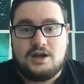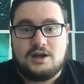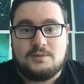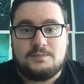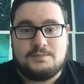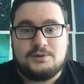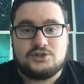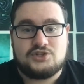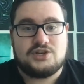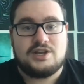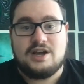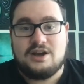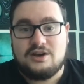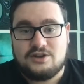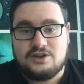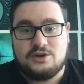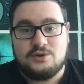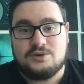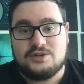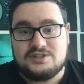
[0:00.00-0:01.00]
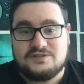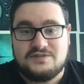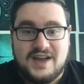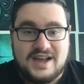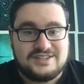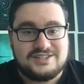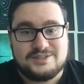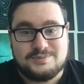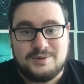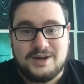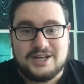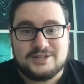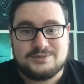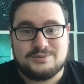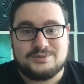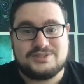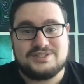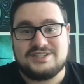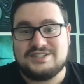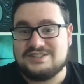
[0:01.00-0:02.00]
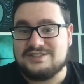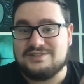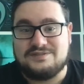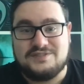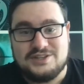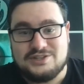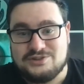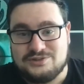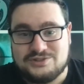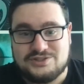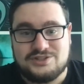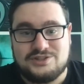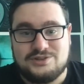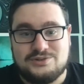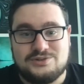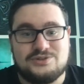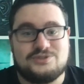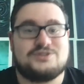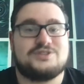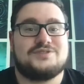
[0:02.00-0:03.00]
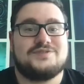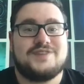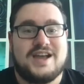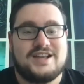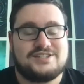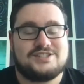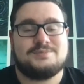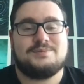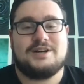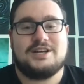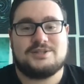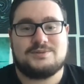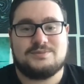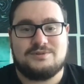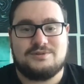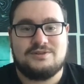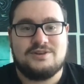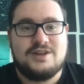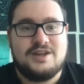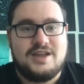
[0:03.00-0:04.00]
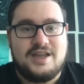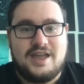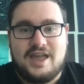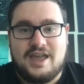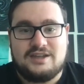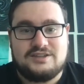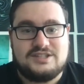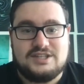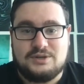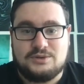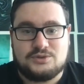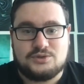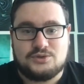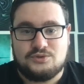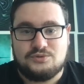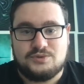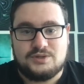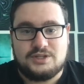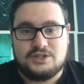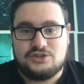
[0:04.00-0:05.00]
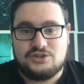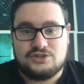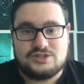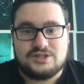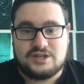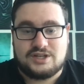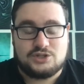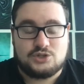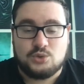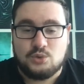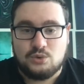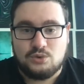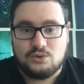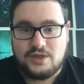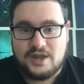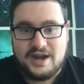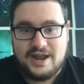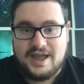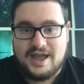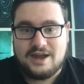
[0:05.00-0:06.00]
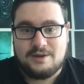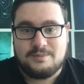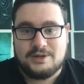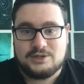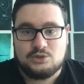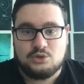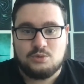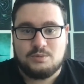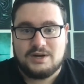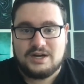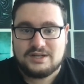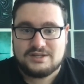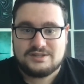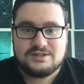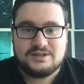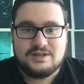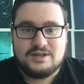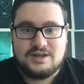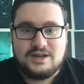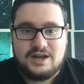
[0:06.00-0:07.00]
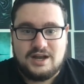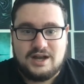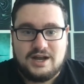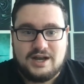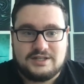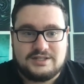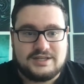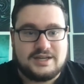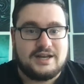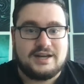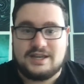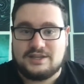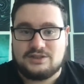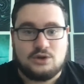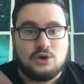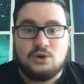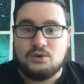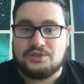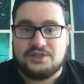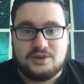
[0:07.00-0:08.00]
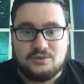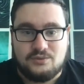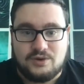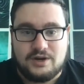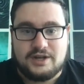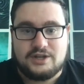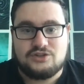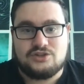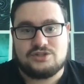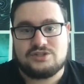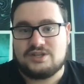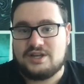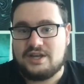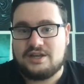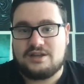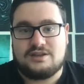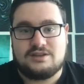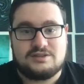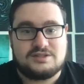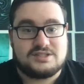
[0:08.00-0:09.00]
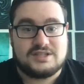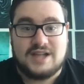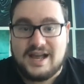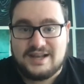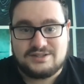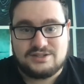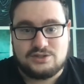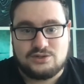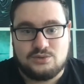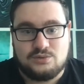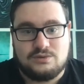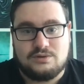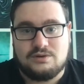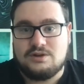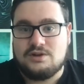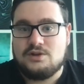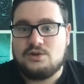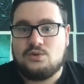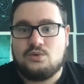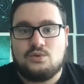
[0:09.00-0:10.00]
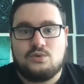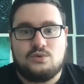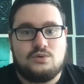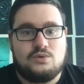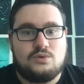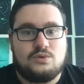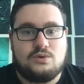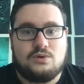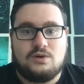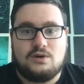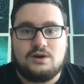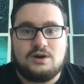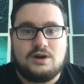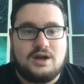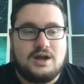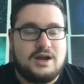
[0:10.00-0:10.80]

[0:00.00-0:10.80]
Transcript: pushing out code as fast as possible to get the features to users as fast as possible. And secrets were really just like a tool that I had in my toolbox to kind of get the whole thing running, just like Slack's a tool or